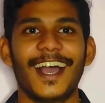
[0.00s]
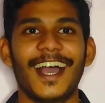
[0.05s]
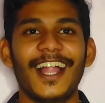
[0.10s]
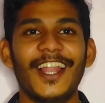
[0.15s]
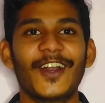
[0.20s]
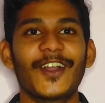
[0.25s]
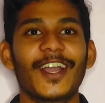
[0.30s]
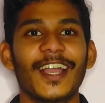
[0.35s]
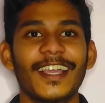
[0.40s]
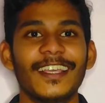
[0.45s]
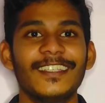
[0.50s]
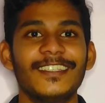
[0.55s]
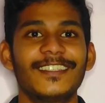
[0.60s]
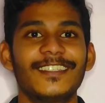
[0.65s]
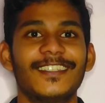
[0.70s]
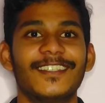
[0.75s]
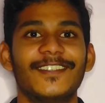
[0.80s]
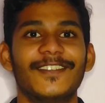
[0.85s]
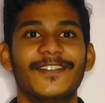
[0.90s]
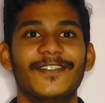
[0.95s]
Hello
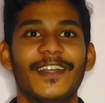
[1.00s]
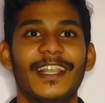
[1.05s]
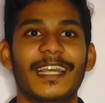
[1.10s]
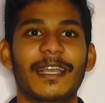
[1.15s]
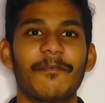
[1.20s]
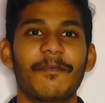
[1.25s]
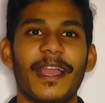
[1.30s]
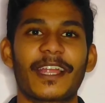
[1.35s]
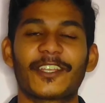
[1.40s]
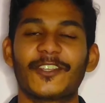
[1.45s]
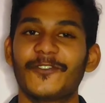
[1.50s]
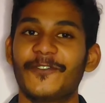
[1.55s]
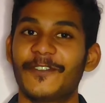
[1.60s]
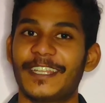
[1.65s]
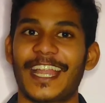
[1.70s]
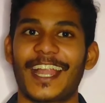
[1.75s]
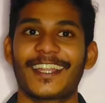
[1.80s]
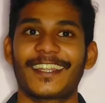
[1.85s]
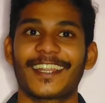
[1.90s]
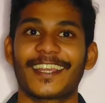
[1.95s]
guys, welcome back to
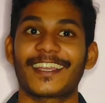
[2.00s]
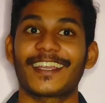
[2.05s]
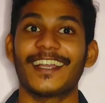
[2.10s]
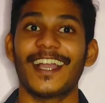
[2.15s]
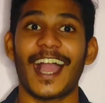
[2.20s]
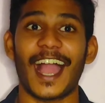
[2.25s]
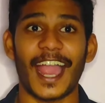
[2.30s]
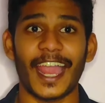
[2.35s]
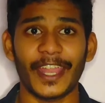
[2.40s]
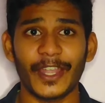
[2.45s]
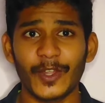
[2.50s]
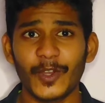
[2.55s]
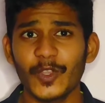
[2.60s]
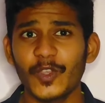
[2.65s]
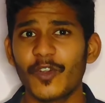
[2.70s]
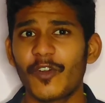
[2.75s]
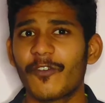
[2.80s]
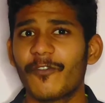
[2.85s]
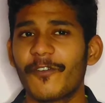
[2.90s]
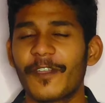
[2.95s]
Finan-Tech. I know
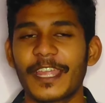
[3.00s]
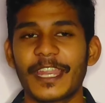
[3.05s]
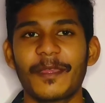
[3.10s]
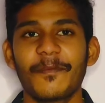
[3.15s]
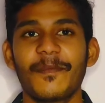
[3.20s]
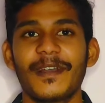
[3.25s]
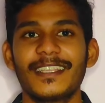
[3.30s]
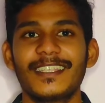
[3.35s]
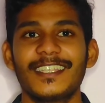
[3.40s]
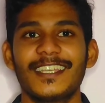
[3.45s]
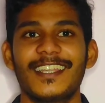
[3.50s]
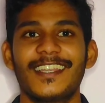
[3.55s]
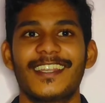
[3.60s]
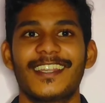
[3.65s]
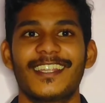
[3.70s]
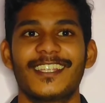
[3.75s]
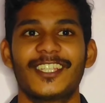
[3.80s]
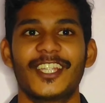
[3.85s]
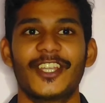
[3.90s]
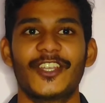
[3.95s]
you're very much
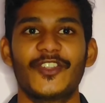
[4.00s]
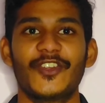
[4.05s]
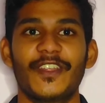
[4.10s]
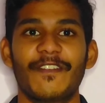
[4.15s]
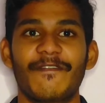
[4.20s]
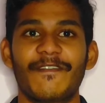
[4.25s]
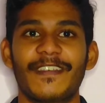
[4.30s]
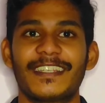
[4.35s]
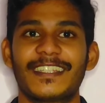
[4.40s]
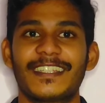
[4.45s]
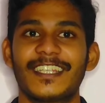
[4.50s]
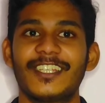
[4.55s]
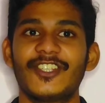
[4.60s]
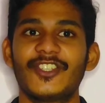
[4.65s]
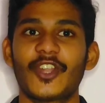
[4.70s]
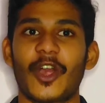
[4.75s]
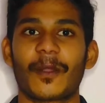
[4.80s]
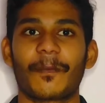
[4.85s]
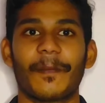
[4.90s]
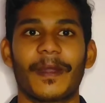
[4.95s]
interested to invest in
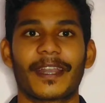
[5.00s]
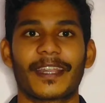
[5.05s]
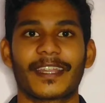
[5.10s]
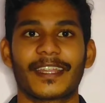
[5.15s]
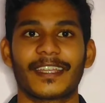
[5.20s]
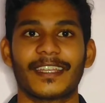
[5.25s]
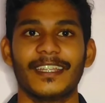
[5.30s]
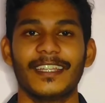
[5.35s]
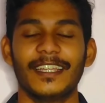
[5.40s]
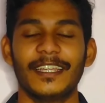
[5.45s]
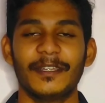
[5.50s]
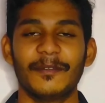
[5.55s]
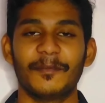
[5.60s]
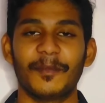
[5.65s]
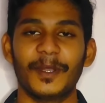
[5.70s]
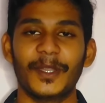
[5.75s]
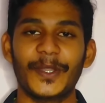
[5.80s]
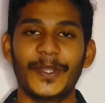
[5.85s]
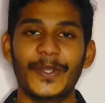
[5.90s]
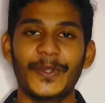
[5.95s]
stock market
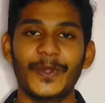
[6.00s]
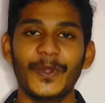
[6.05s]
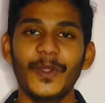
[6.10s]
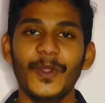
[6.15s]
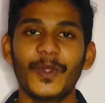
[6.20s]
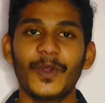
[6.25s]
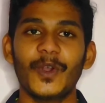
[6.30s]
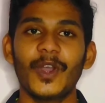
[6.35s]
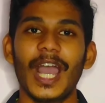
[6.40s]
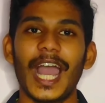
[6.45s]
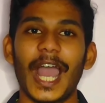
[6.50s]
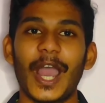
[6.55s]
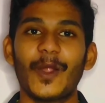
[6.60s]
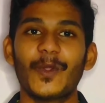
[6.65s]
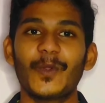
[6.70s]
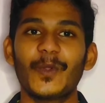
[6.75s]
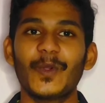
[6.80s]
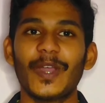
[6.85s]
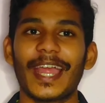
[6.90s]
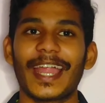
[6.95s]
but don't know
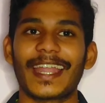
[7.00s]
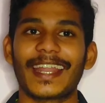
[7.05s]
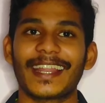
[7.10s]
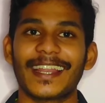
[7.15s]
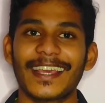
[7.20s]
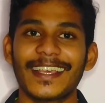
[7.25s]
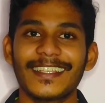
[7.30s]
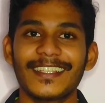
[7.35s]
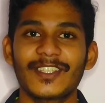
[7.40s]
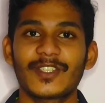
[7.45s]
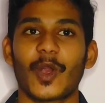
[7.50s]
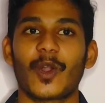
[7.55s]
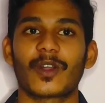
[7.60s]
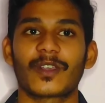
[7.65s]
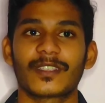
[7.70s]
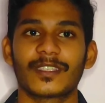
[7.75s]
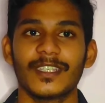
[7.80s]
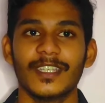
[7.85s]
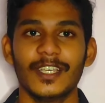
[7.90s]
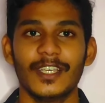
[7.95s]
how to analyze
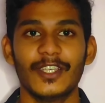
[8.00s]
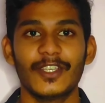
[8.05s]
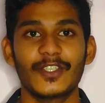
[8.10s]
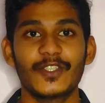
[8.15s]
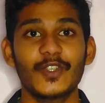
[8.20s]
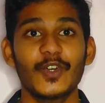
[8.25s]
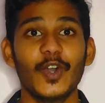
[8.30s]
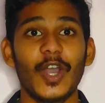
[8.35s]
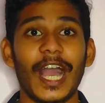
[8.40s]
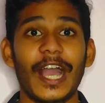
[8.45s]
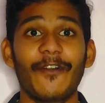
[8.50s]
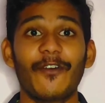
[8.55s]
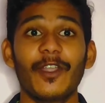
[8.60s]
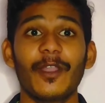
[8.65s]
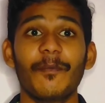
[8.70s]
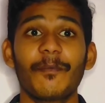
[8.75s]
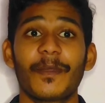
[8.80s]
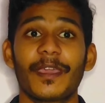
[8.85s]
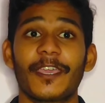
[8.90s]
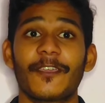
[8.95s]
stocks. So I
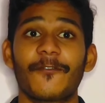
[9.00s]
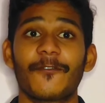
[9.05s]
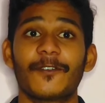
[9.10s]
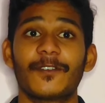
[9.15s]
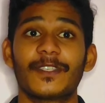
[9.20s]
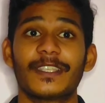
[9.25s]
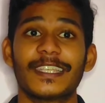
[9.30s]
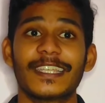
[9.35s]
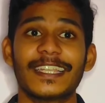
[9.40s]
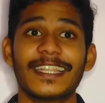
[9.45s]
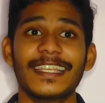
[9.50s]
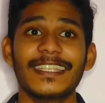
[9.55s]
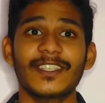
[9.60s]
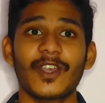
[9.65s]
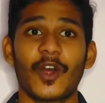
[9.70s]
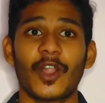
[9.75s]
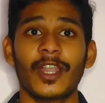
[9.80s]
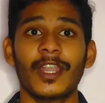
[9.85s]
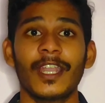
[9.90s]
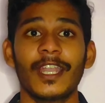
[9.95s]
want to make few series
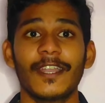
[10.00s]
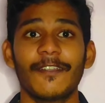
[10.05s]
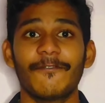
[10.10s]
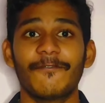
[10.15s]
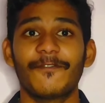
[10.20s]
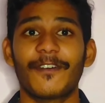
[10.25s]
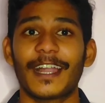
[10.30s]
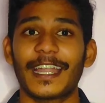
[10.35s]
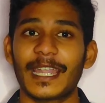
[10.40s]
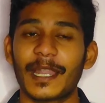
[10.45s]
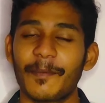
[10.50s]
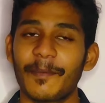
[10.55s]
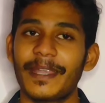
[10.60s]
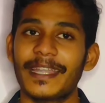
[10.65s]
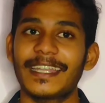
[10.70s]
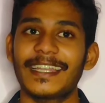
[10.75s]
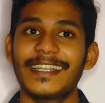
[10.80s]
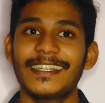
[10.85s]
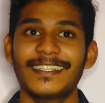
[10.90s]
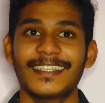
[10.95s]
on
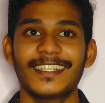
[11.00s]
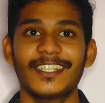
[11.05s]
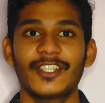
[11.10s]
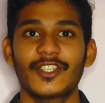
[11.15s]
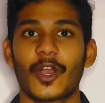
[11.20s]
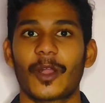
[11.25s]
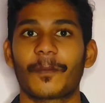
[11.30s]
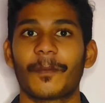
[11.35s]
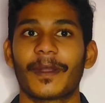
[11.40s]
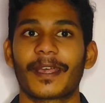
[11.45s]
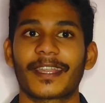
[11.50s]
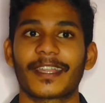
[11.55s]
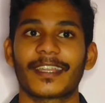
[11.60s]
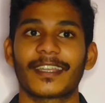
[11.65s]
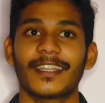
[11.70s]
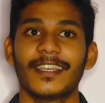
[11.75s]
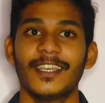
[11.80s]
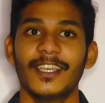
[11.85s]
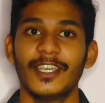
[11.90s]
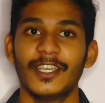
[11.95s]
fundamentals in stock
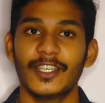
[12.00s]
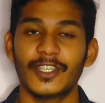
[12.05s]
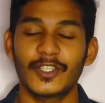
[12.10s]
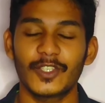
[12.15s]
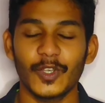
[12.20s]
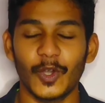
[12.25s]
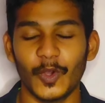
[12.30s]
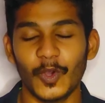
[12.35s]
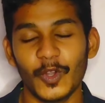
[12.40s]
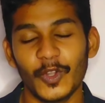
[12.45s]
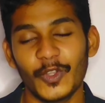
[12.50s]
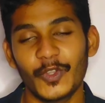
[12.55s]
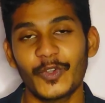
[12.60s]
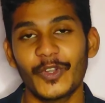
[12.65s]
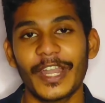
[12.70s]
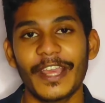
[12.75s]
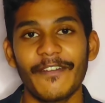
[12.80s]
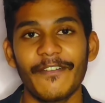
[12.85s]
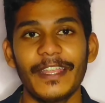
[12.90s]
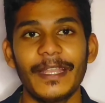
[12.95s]
market. So
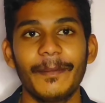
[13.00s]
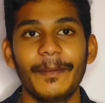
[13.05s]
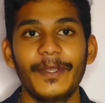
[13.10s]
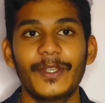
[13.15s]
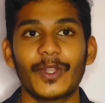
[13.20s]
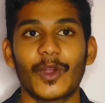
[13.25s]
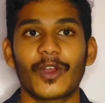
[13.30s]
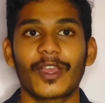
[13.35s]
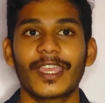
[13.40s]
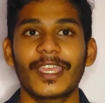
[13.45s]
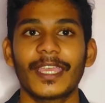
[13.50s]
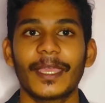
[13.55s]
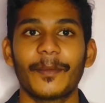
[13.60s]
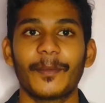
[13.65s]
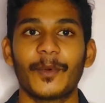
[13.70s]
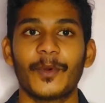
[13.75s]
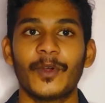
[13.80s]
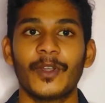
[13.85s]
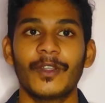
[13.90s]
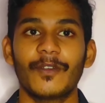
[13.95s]
today we'll be talking
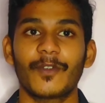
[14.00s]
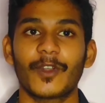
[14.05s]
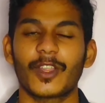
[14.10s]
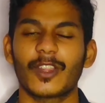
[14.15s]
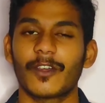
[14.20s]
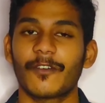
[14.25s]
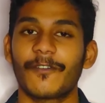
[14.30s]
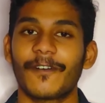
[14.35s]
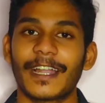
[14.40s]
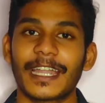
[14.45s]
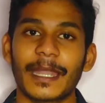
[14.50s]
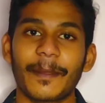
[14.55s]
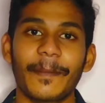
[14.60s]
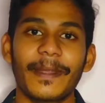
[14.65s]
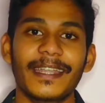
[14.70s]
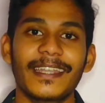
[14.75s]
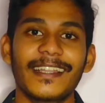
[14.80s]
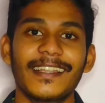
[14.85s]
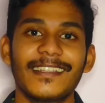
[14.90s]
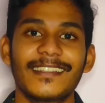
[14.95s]
about one of the
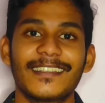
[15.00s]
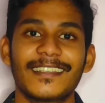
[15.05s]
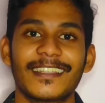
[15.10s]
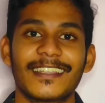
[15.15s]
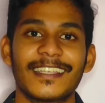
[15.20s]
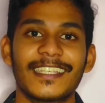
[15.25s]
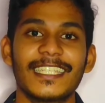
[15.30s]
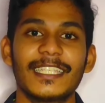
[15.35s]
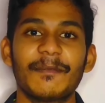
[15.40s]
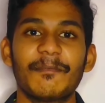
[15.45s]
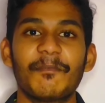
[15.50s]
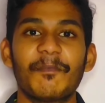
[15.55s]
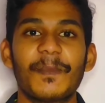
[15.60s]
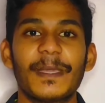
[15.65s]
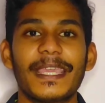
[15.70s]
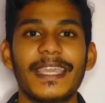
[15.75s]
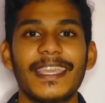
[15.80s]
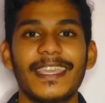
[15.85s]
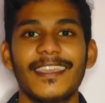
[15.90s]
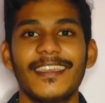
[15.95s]
fundamental series,
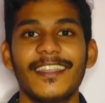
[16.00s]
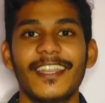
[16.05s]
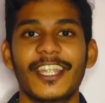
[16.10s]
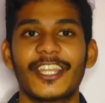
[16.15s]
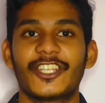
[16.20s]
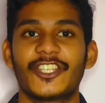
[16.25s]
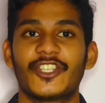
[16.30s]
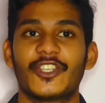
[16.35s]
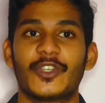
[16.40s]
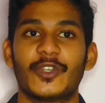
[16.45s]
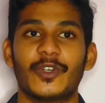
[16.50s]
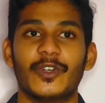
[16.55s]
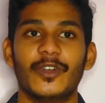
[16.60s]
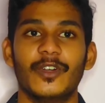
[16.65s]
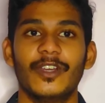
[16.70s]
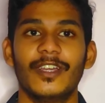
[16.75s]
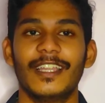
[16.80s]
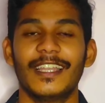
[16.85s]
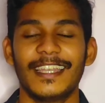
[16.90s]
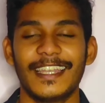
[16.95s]
PE ratio.
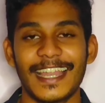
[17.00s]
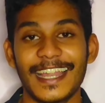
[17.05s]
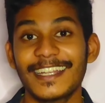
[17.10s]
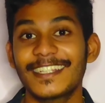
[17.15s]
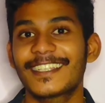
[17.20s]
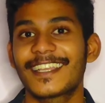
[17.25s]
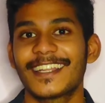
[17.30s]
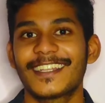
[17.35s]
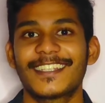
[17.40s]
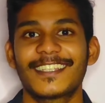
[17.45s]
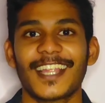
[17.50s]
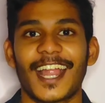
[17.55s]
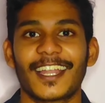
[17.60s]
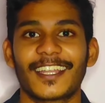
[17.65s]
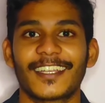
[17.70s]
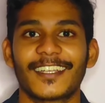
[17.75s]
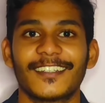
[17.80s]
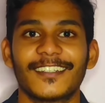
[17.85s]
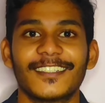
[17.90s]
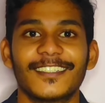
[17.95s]
Let's get
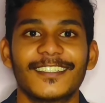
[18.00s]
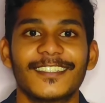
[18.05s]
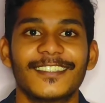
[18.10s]
started.